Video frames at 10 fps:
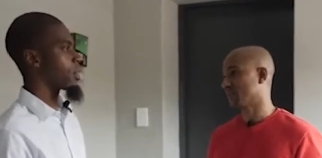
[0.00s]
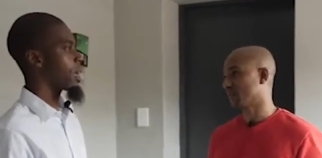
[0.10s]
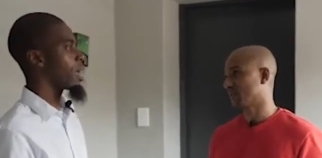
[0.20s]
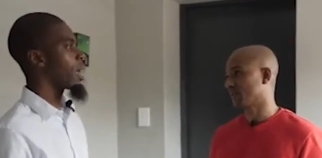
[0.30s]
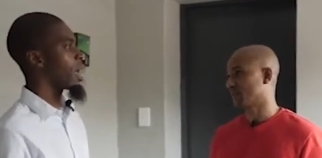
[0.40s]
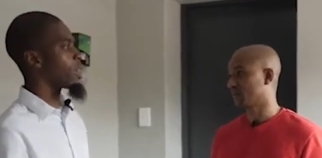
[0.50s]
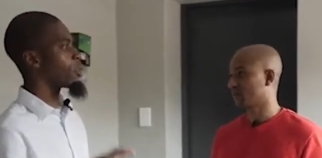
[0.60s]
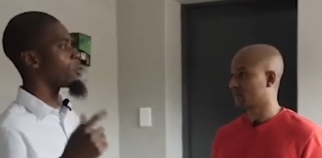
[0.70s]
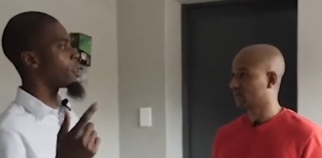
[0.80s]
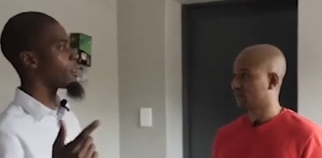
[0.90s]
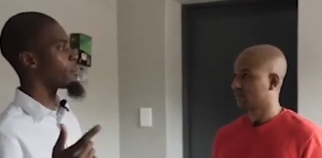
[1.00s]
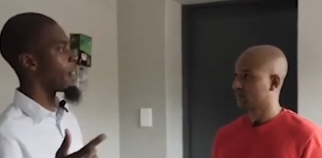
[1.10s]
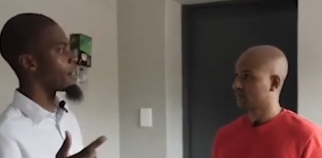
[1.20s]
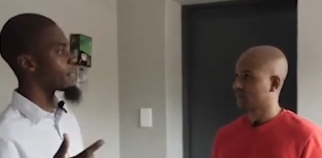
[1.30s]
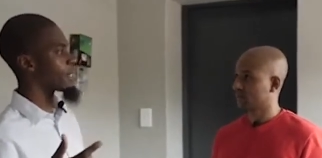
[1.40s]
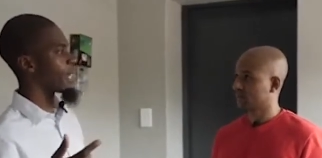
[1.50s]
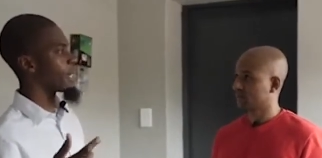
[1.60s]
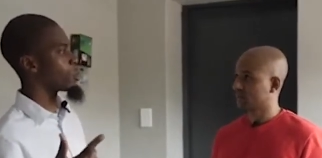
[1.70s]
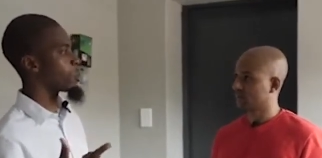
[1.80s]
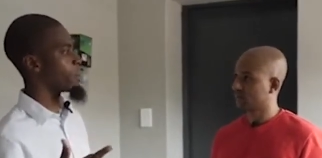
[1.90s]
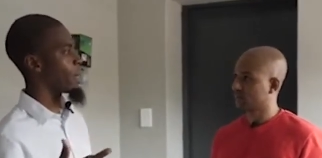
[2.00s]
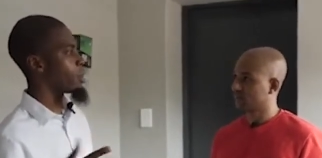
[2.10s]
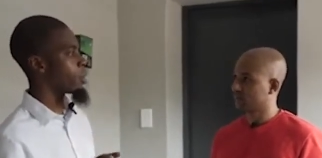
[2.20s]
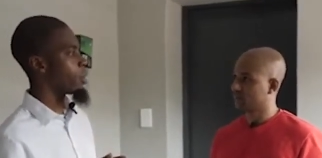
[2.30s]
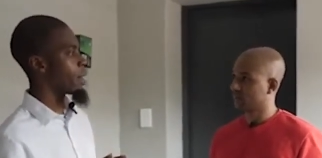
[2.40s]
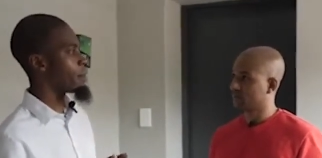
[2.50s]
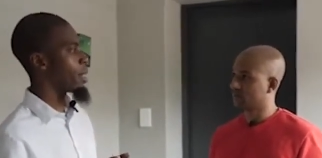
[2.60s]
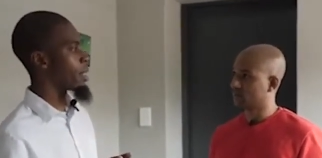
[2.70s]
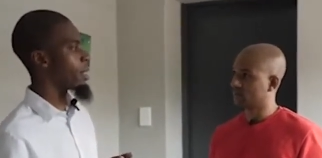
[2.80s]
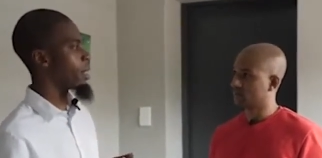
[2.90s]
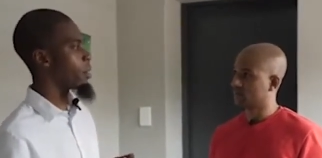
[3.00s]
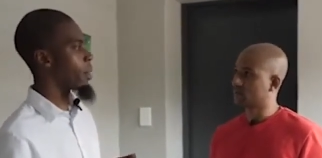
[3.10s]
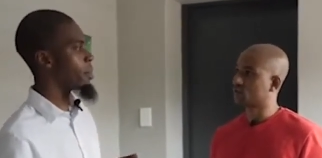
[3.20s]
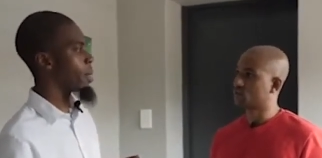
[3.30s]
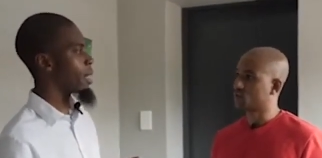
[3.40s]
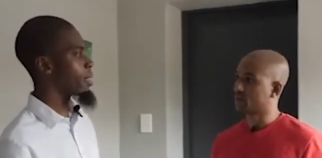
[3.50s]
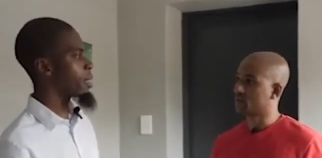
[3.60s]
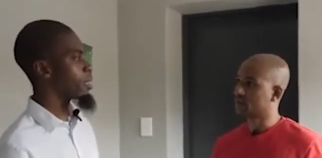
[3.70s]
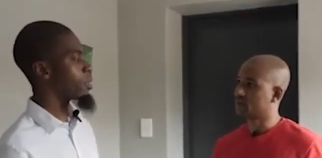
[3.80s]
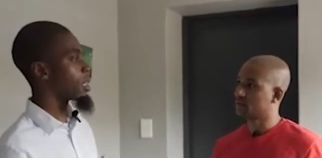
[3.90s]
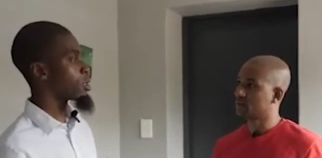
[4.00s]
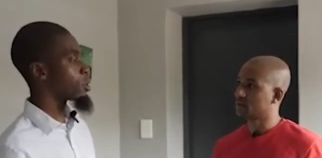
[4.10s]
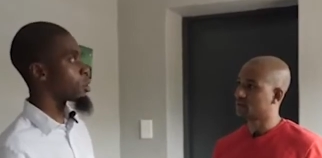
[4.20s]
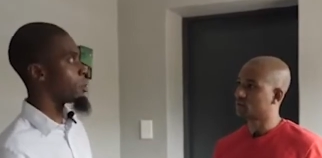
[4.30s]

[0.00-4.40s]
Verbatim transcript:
Speaker 1: Okay. And your forty-five, is that a two-bed or one bed? That's one a two-bed. That's a